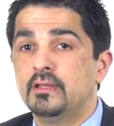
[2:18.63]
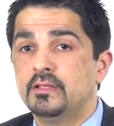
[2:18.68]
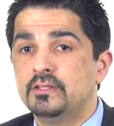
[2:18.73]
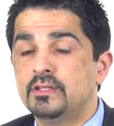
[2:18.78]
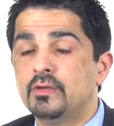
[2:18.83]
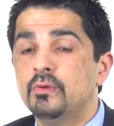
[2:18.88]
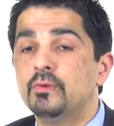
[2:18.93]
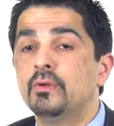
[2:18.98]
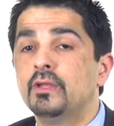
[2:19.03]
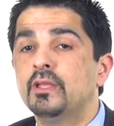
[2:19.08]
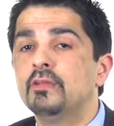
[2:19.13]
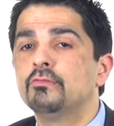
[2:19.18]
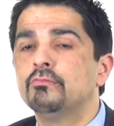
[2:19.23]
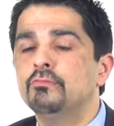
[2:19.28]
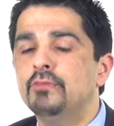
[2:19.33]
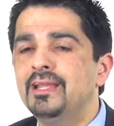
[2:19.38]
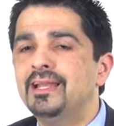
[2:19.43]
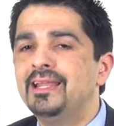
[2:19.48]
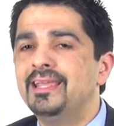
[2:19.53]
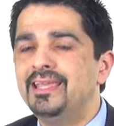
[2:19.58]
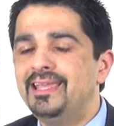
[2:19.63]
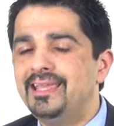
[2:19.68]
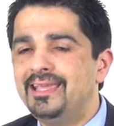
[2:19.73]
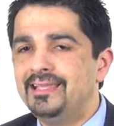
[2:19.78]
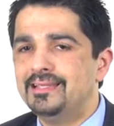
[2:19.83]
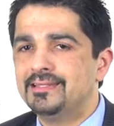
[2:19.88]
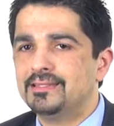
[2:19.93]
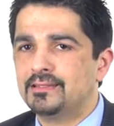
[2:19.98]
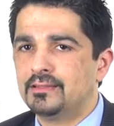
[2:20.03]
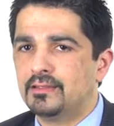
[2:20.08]
So it really
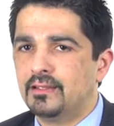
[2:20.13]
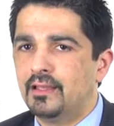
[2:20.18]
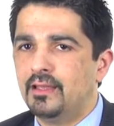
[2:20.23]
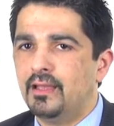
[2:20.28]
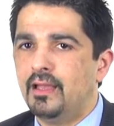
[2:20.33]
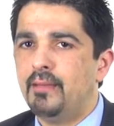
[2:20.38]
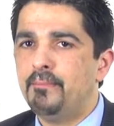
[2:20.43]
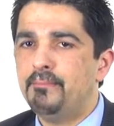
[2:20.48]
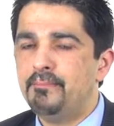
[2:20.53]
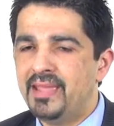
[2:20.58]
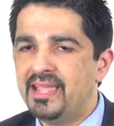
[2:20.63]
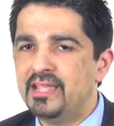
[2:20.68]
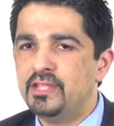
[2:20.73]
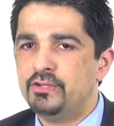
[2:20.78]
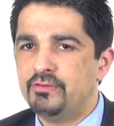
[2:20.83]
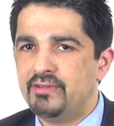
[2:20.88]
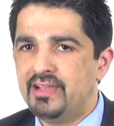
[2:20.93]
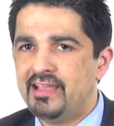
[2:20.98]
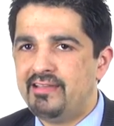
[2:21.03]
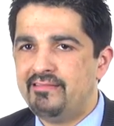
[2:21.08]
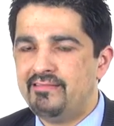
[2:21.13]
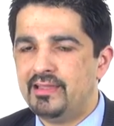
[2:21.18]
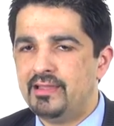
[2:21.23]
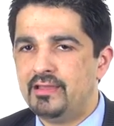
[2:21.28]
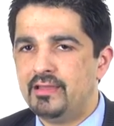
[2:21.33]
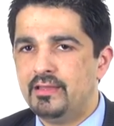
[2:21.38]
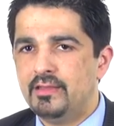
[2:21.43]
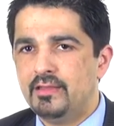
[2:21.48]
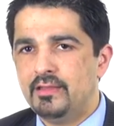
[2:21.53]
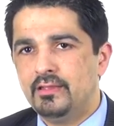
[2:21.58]
is a major
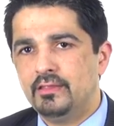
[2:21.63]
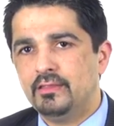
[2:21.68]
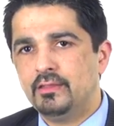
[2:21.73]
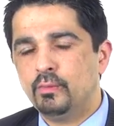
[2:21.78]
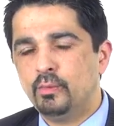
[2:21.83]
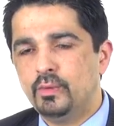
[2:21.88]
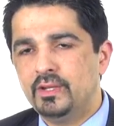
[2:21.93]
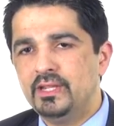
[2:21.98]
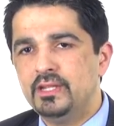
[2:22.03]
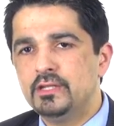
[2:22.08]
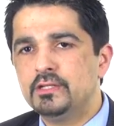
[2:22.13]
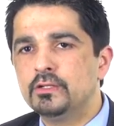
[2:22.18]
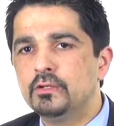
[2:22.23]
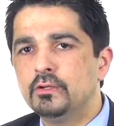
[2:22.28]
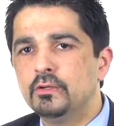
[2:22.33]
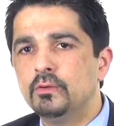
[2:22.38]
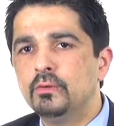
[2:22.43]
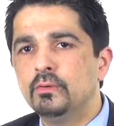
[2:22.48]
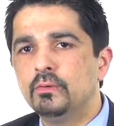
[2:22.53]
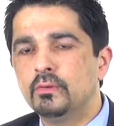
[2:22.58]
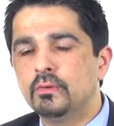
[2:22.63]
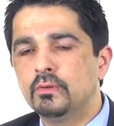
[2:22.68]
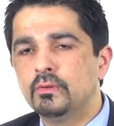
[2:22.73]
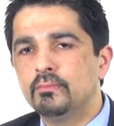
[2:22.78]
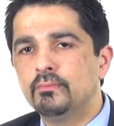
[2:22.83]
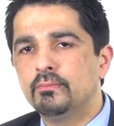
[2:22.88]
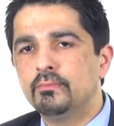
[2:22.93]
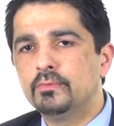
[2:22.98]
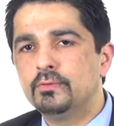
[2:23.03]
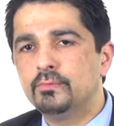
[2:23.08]
area that we need to
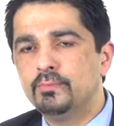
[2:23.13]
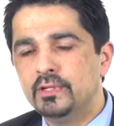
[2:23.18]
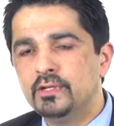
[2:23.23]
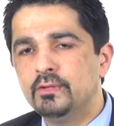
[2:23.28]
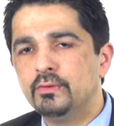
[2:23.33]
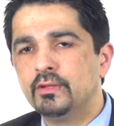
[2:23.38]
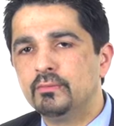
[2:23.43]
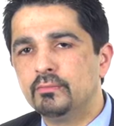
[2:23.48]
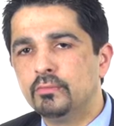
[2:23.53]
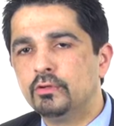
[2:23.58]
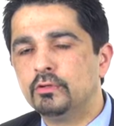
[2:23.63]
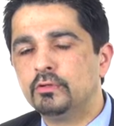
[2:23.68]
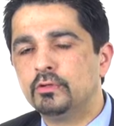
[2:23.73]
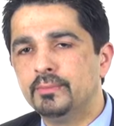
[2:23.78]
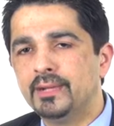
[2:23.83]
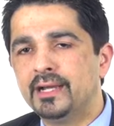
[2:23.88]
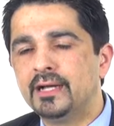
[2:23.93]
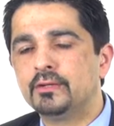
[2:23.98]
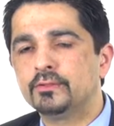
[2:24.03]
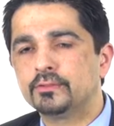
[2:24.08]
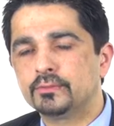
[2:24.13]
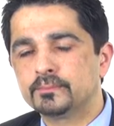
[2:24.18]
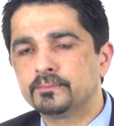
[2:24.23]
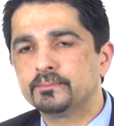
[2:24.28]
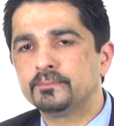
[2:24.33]
be doing more about.